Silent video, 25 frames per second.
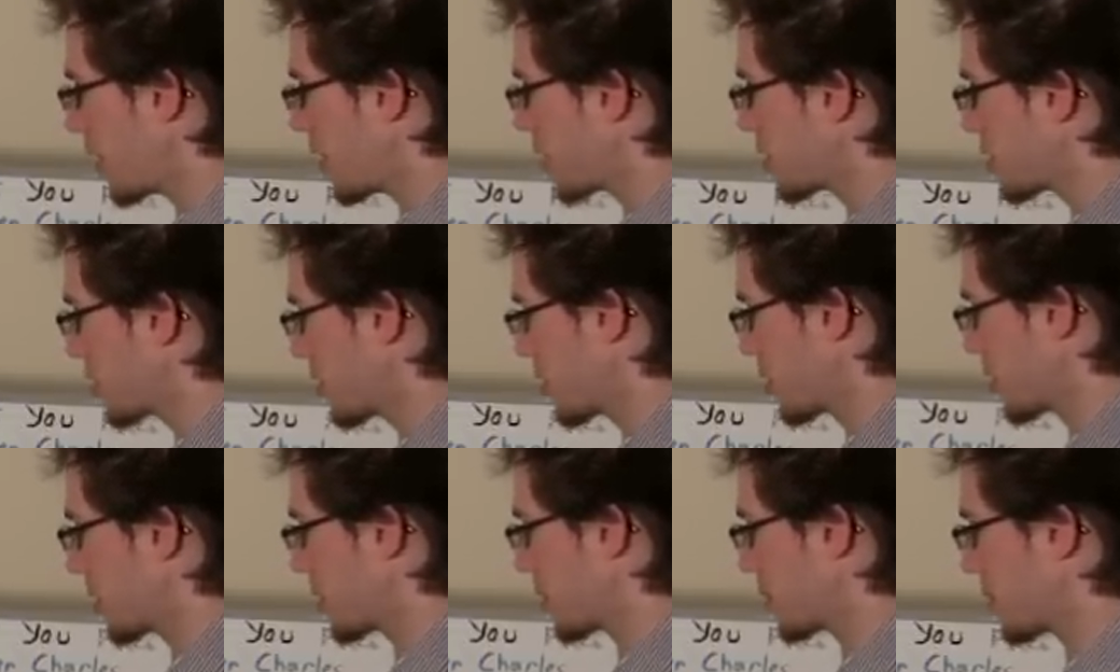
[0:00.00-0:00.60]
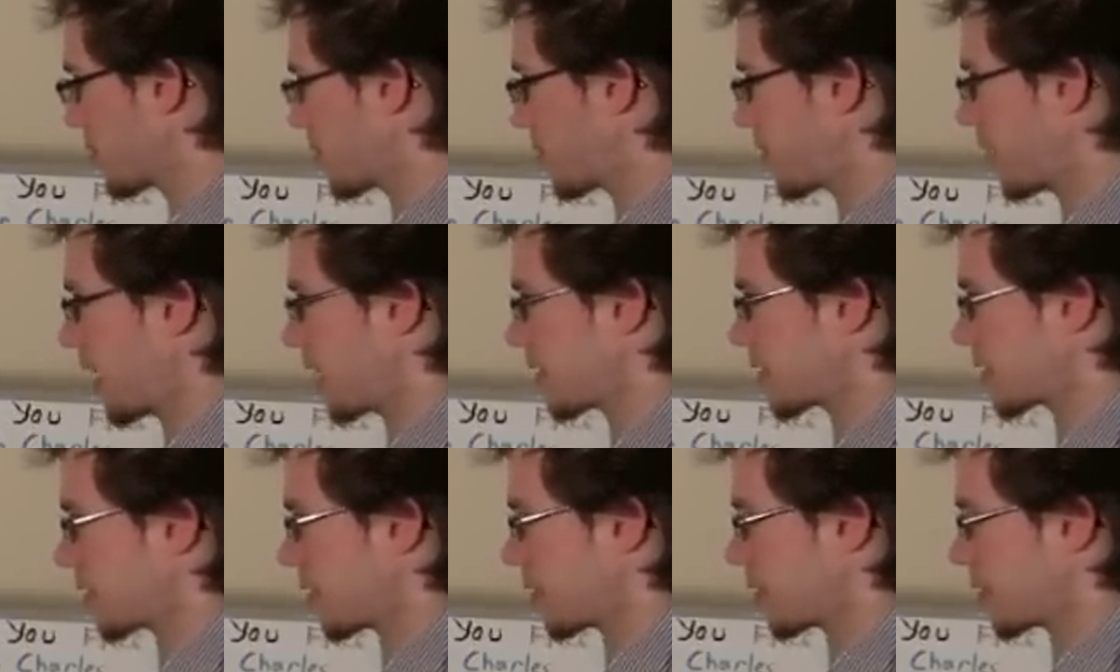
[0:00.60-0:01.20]
So
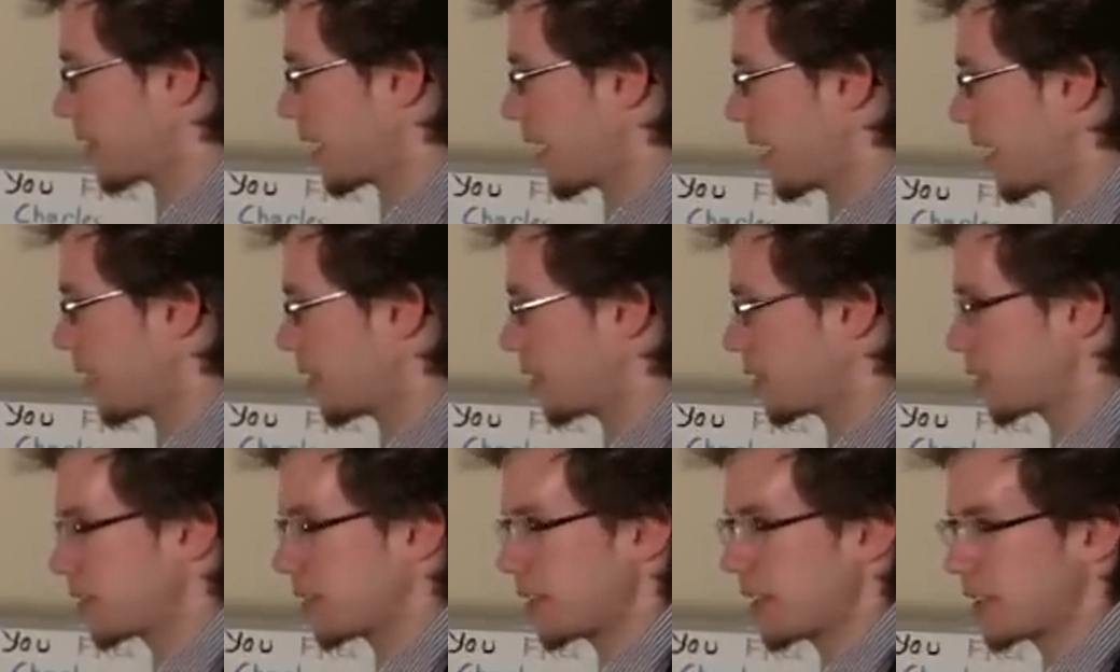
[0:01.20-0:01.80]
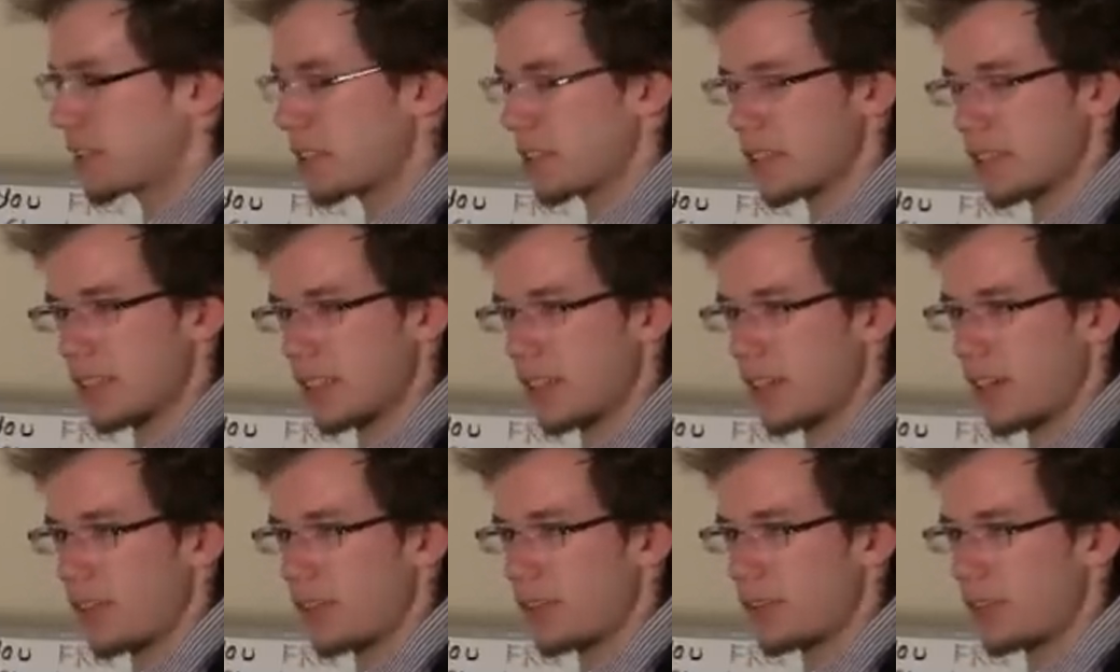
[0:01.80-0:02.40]
flats go down, so let's just
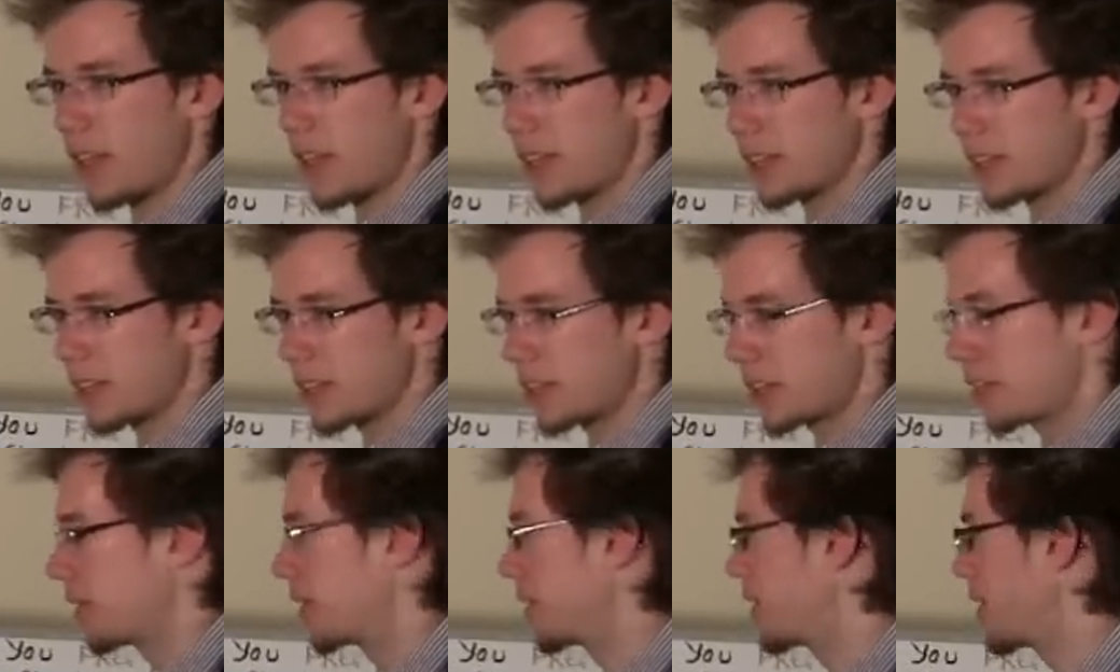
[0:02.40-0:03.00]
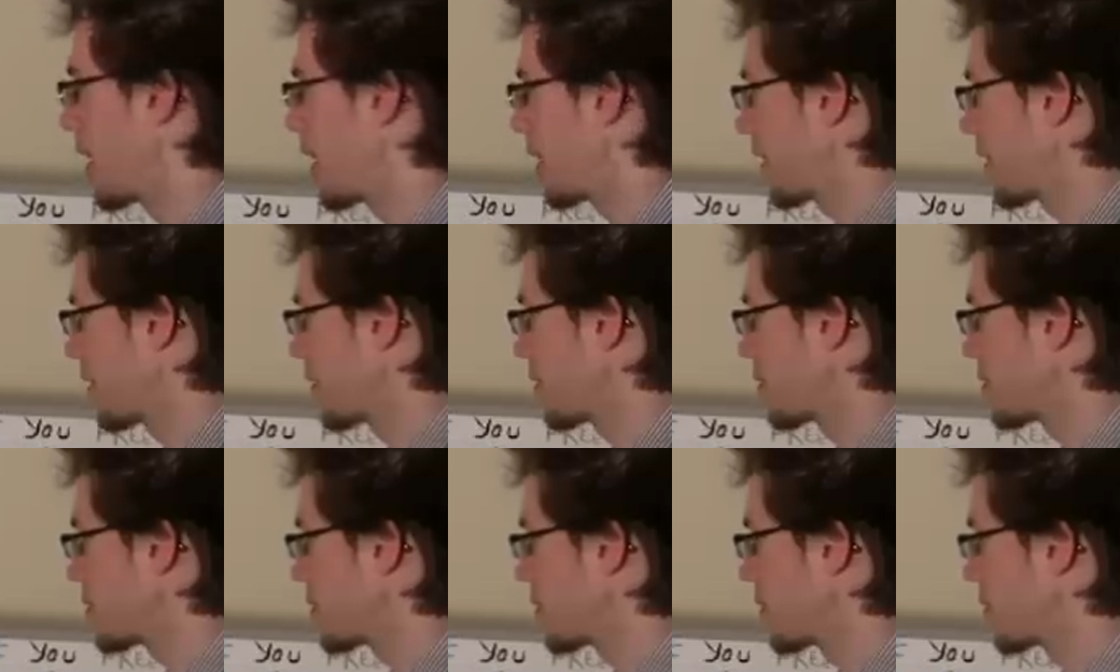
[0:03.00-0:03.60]
think of flats as going
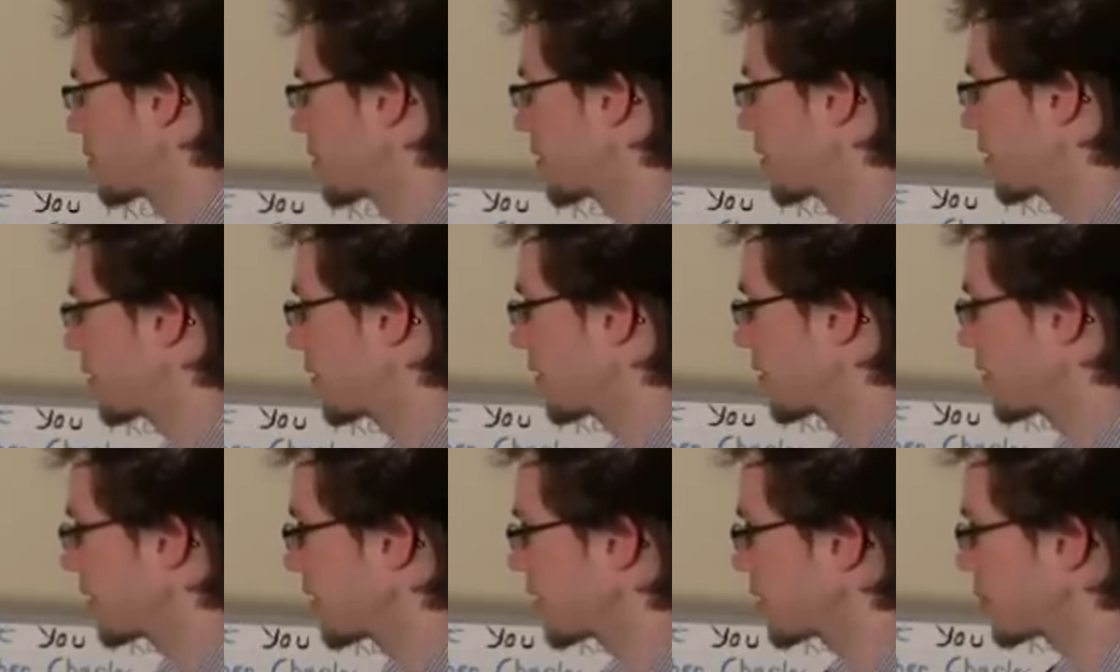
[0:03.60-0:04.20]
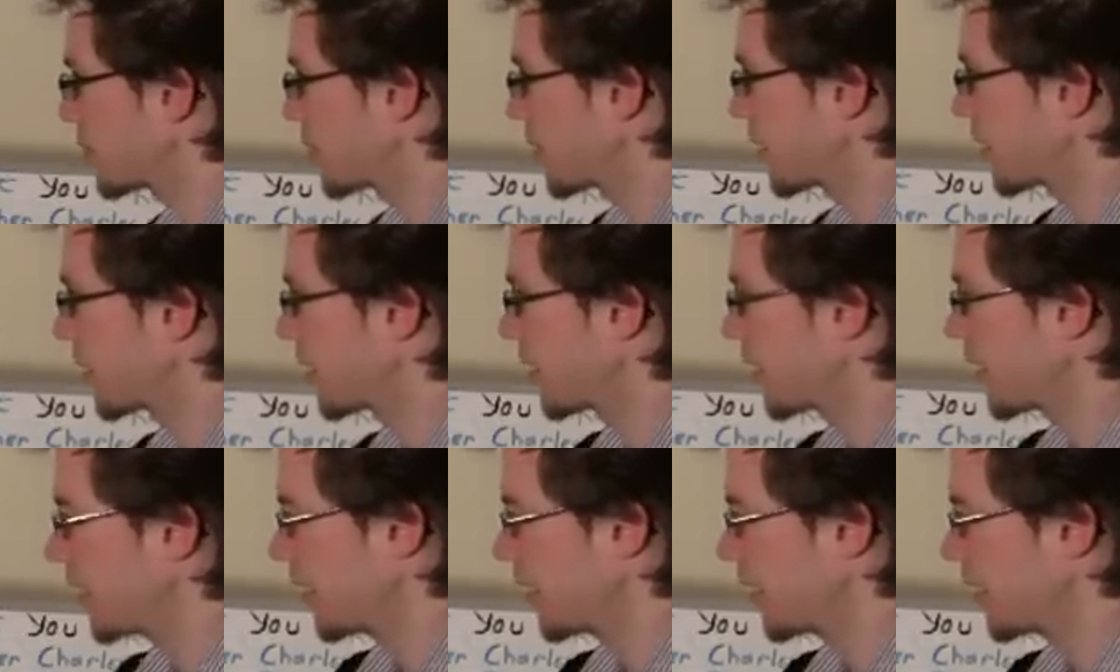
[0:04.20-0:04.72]
negative. So when you go this way,